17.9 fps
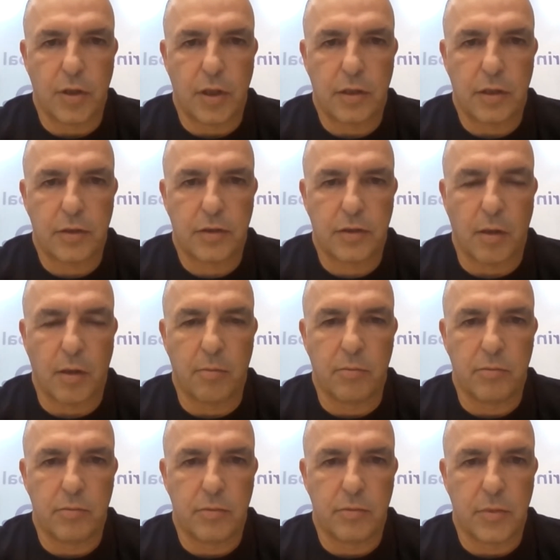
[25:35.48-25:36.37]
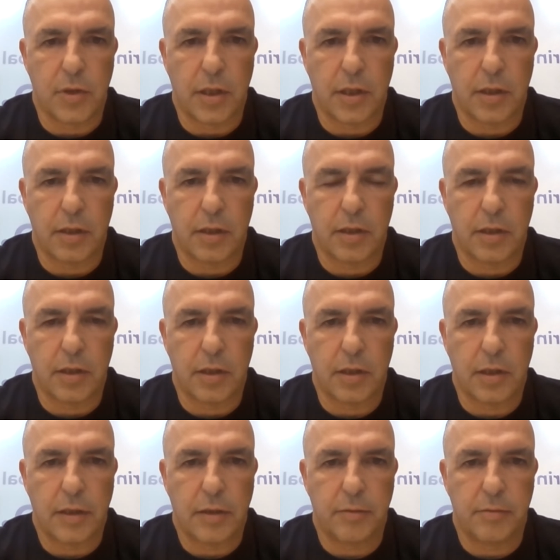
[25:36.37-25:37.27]
some
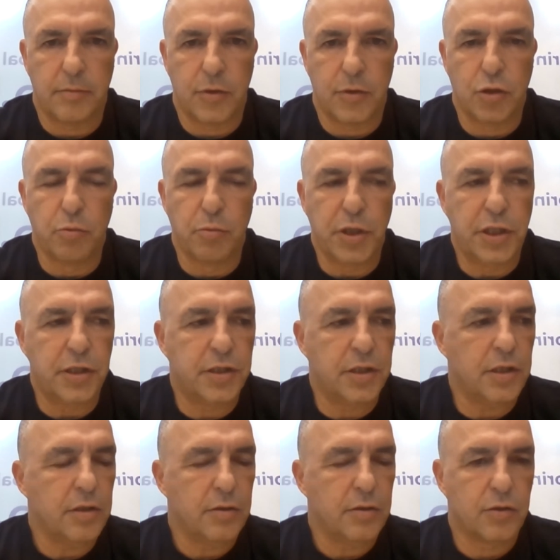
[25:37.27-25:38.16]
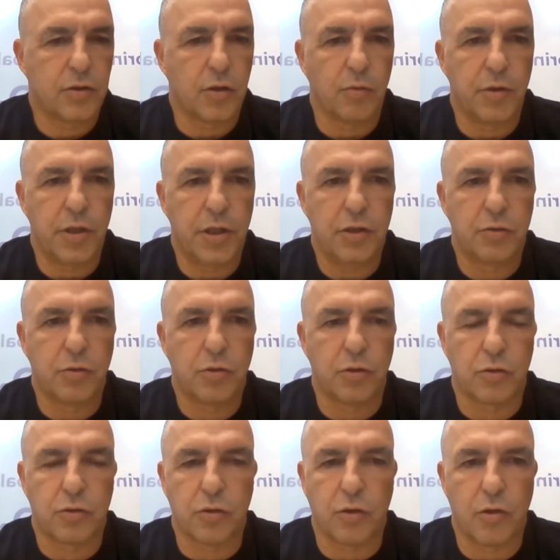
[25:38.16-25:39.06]
humidity, so we need to
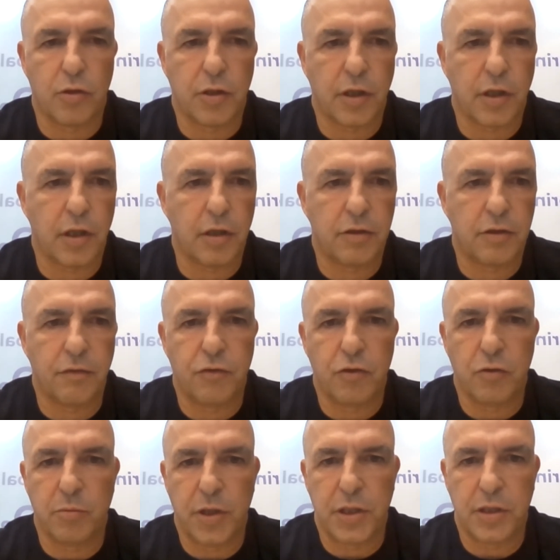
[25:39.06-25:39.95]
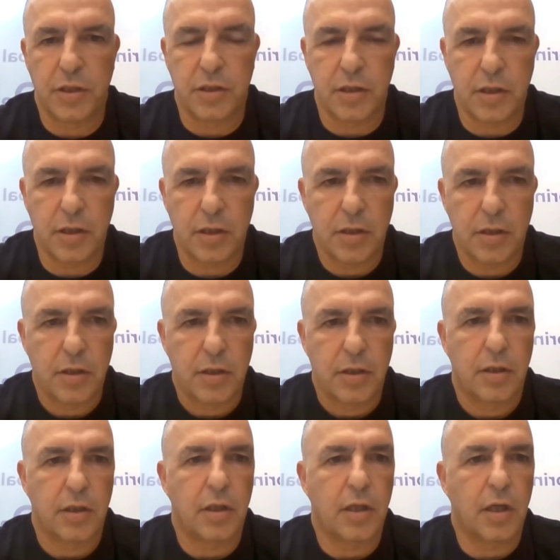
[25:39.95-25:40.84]
control the relative humidity
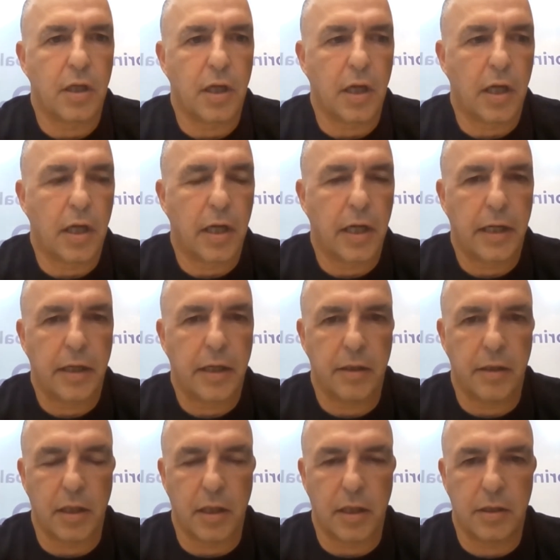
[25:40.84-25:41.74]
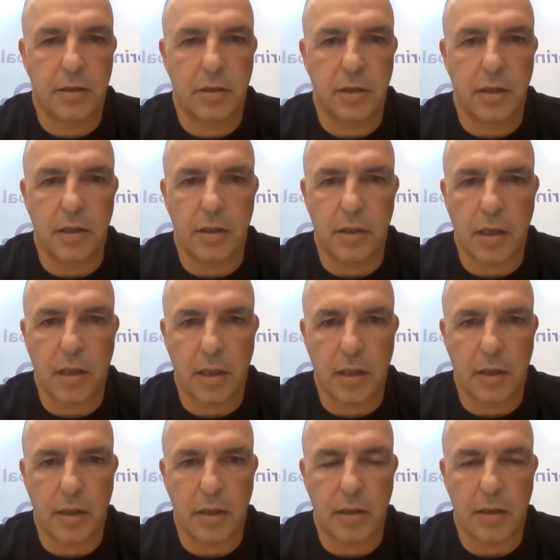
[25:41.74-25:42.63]
at
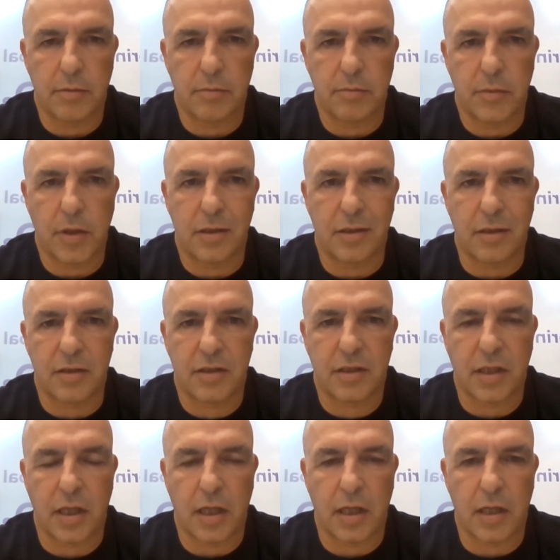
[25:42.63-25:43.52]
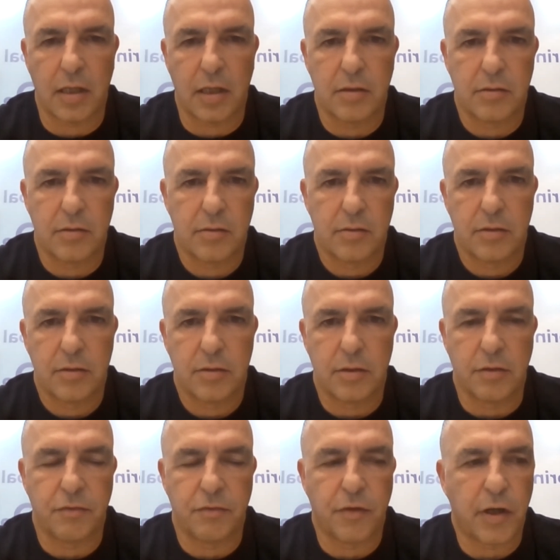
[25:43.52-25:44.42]
the cell
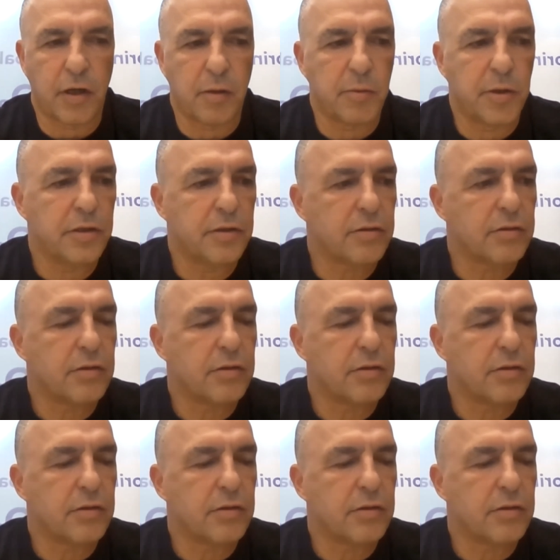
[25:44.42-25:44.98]
environment.